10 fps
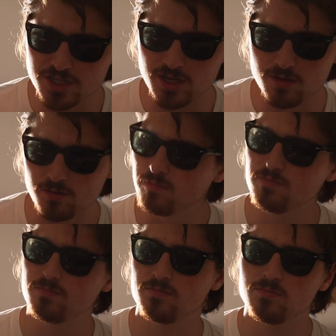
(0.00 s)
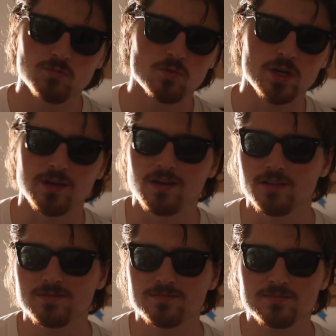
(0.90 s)
go, what do you call
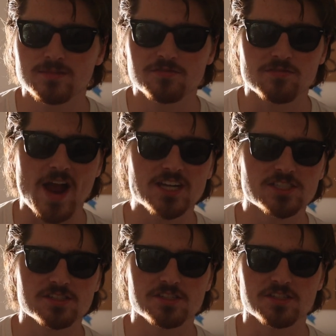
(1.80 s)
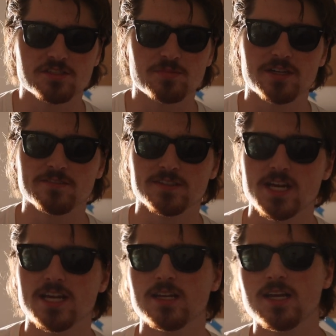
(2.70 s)
it? The fractions of the speed of
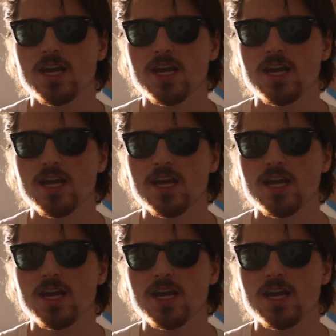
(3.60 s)
light.